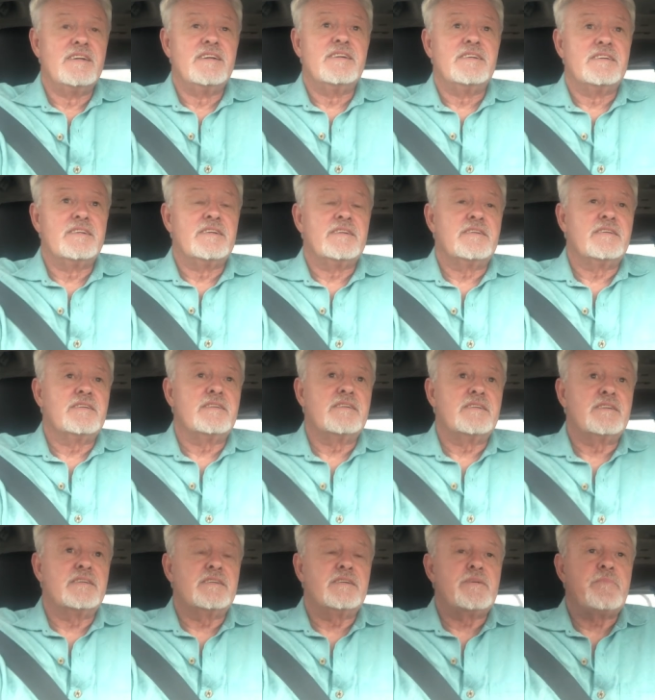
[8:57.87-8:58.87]
Then you can
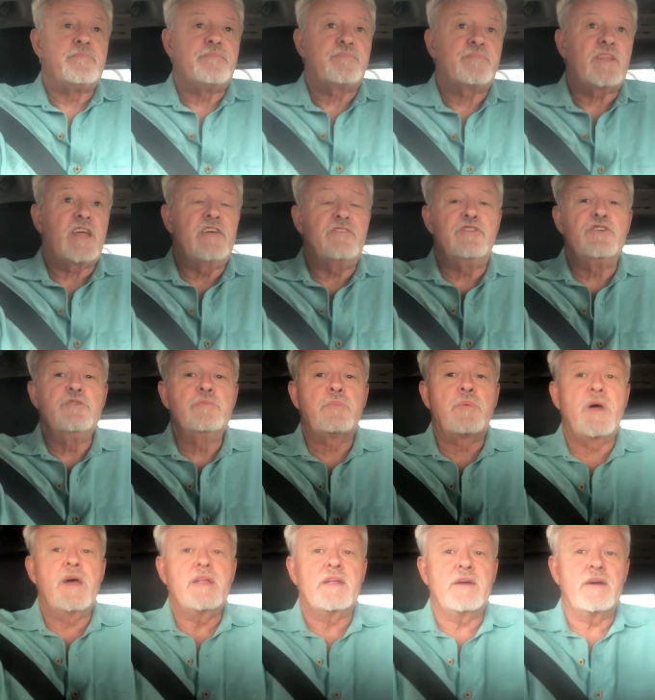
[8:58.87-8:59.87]
finish up the rest If you
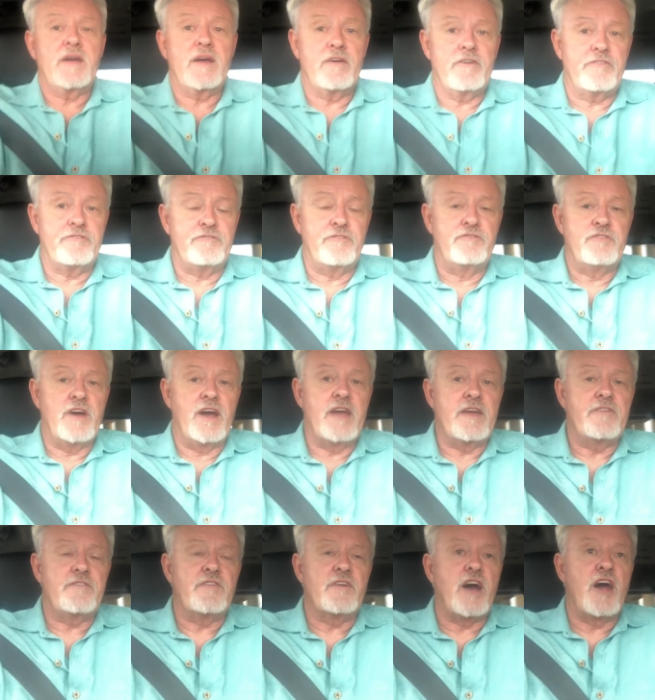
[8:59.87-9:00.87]
bred a,
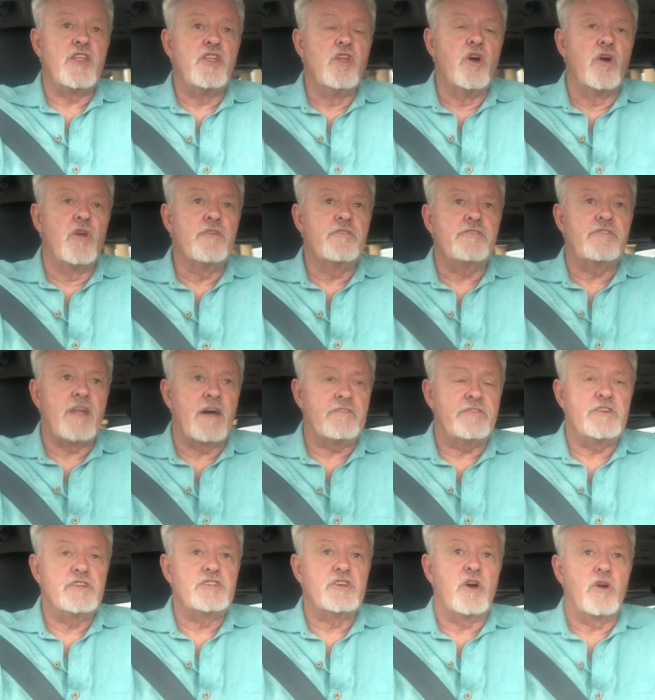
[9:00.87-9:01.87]
a, a
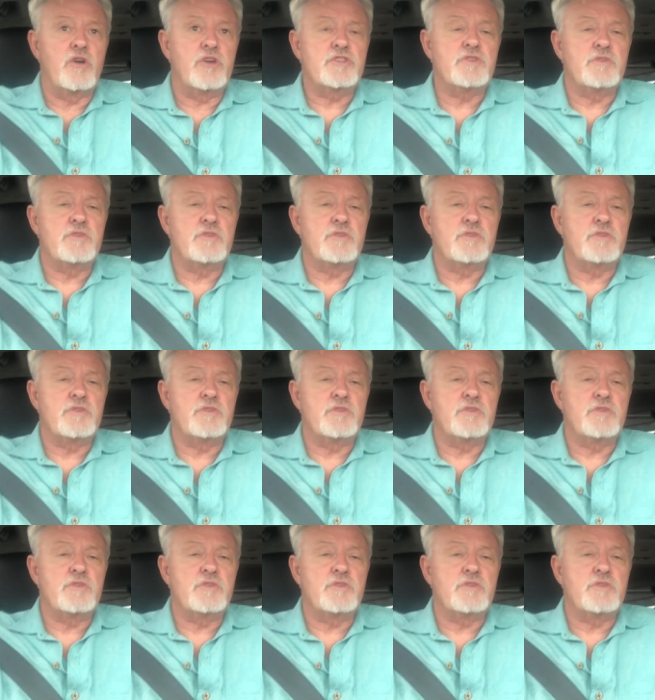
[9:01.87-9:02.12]
non-fluffy dog